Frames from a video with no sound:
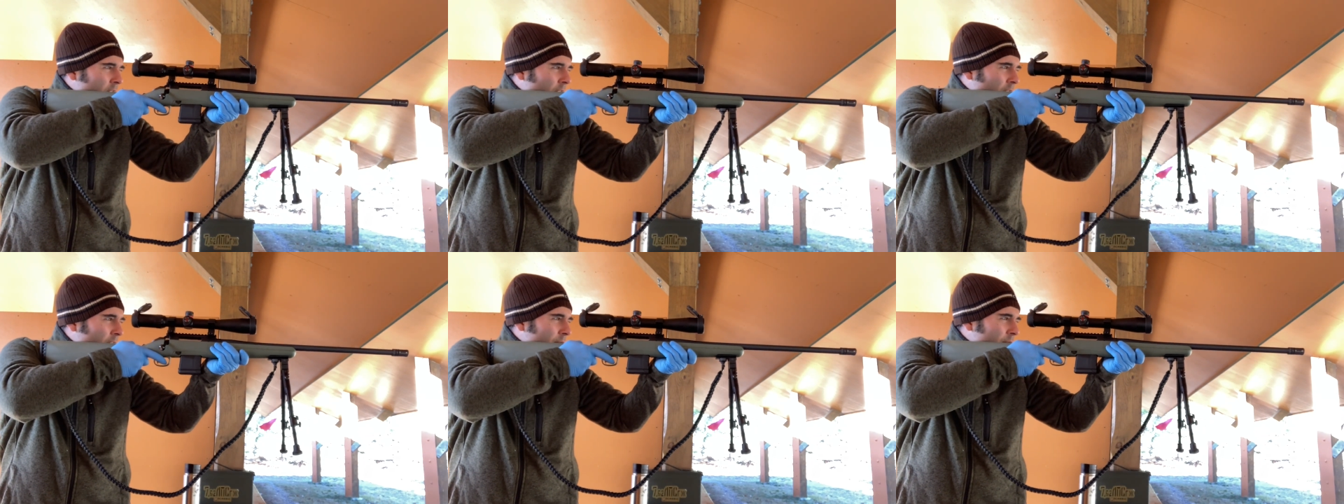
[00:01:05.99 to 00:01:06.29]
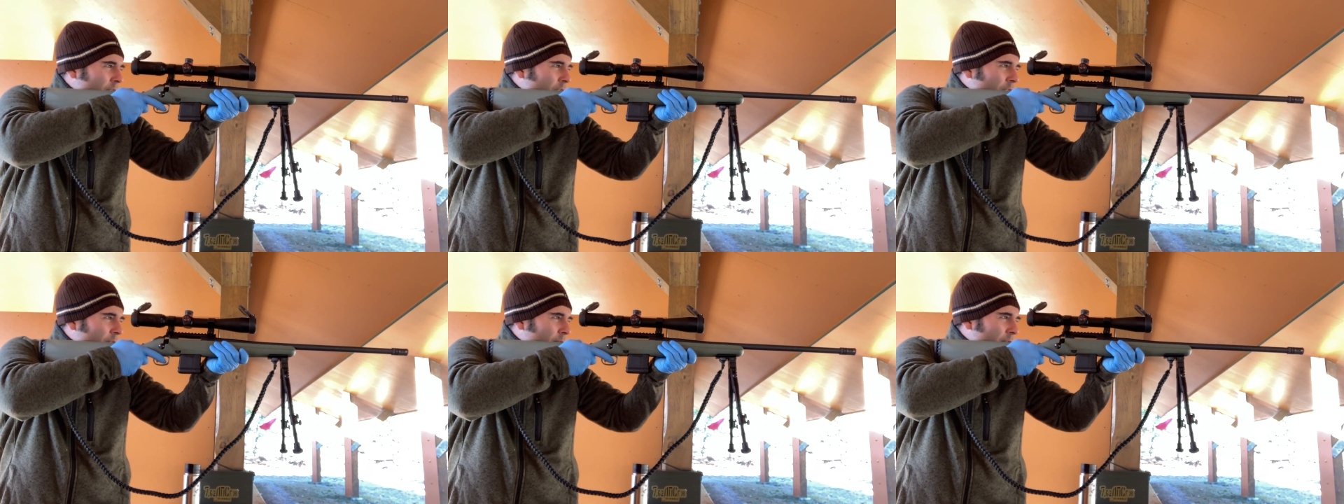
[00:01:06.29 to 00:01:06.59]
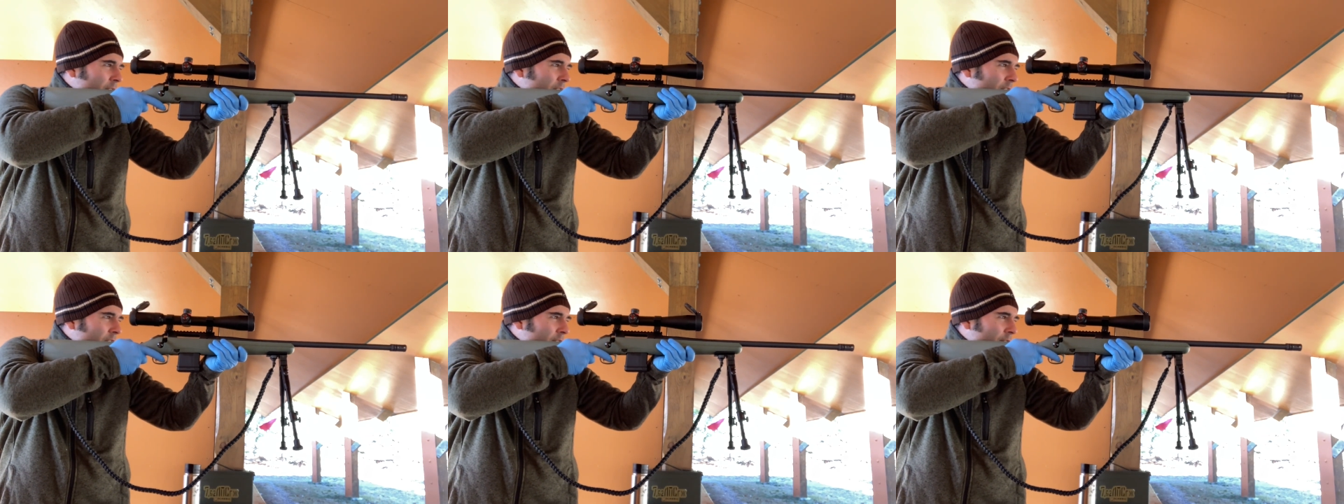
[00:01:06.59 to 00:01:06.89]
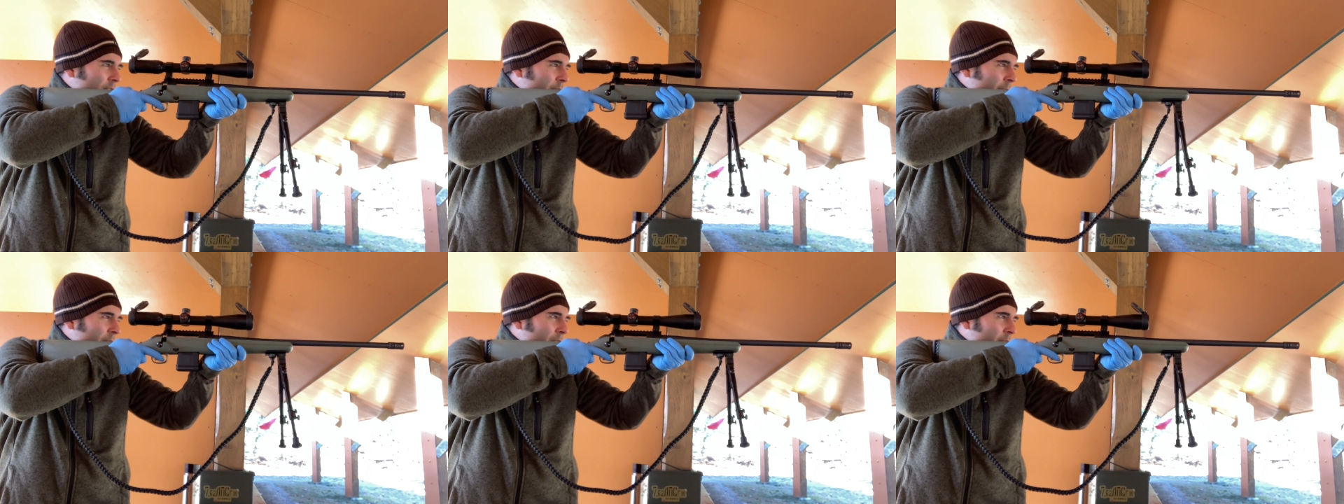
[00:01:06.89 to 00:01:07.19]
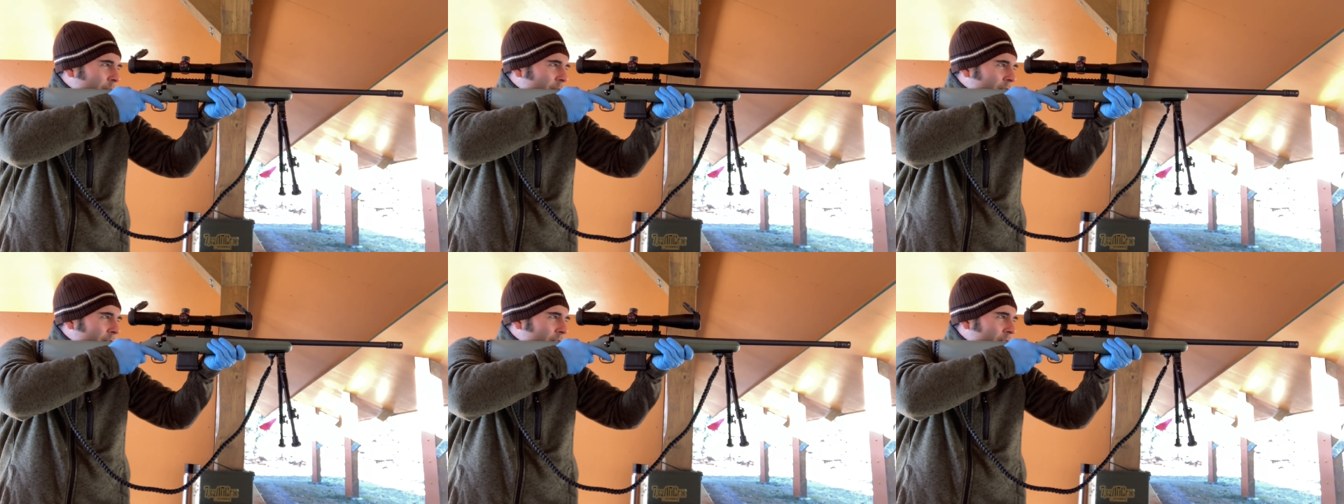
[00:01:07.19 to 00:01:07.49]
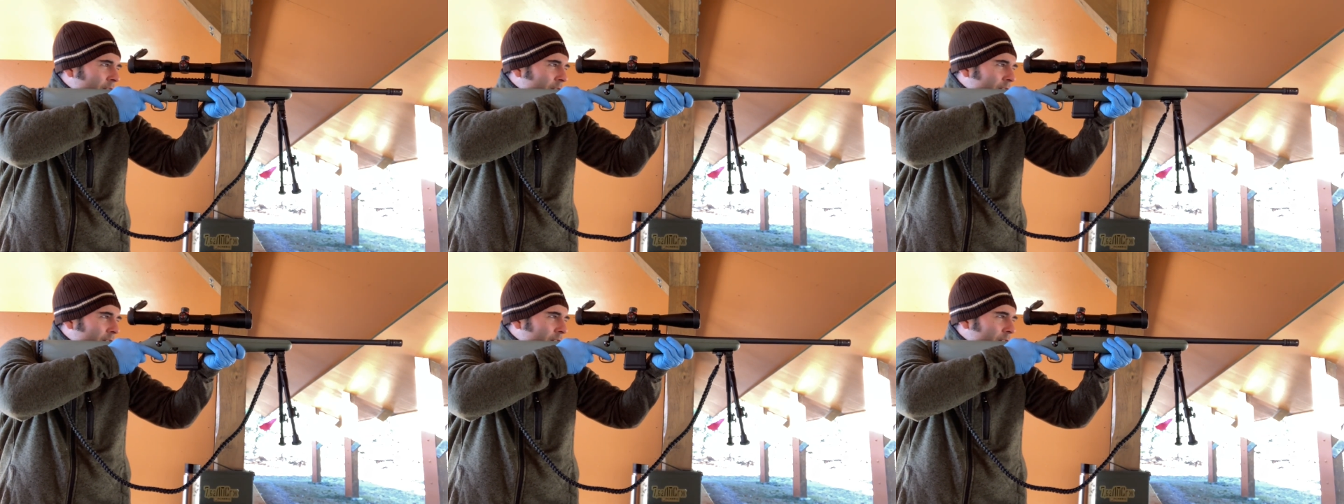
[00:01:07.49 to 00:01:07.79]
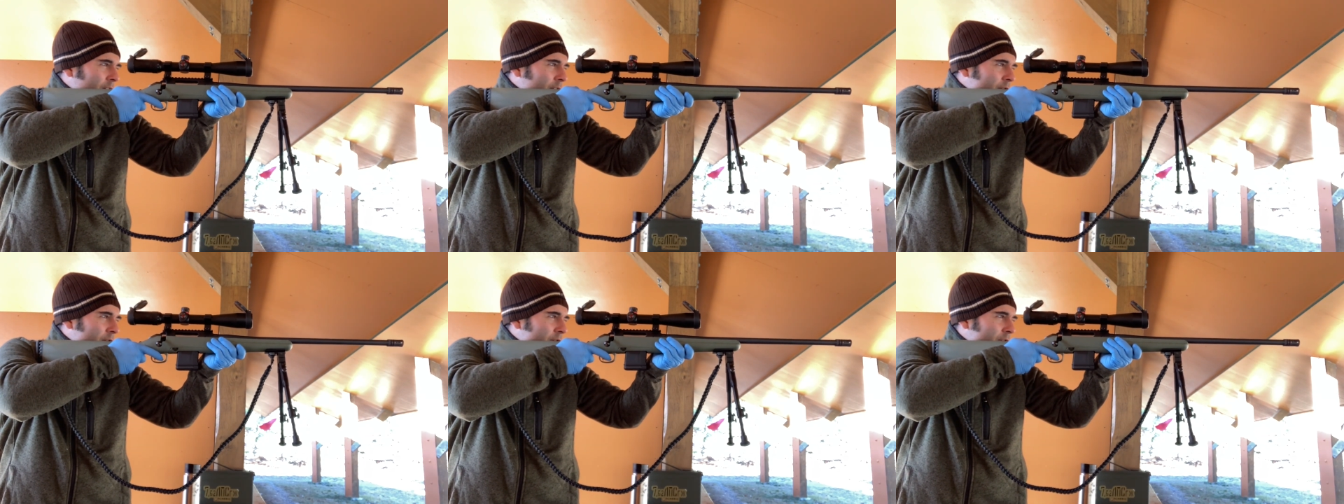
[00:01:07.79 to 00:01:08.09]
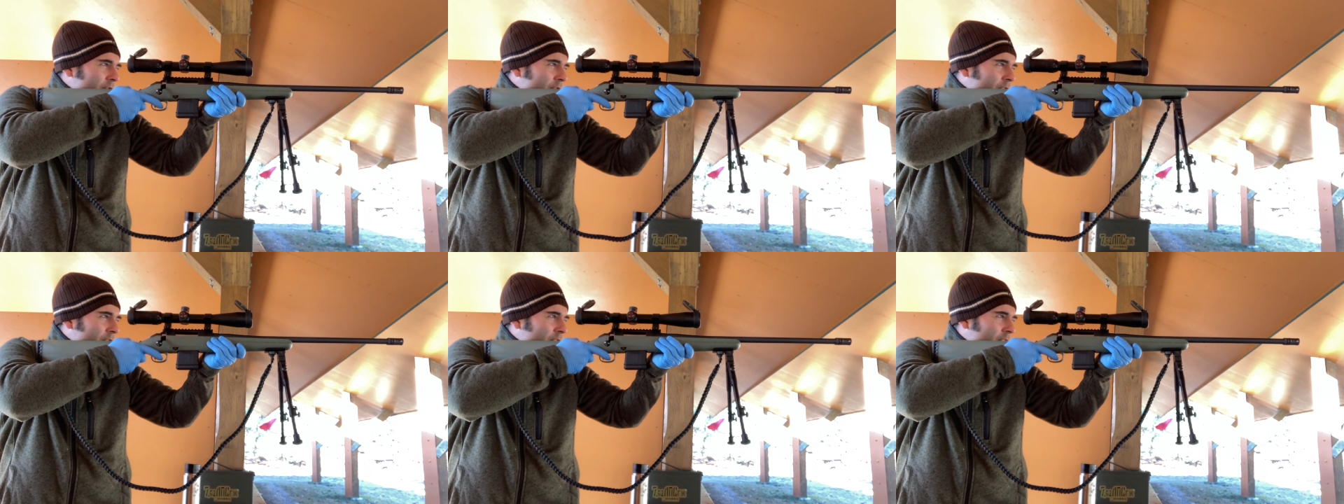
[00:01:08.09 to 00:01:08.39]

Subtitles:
I have no idea if I'm anywhere near close.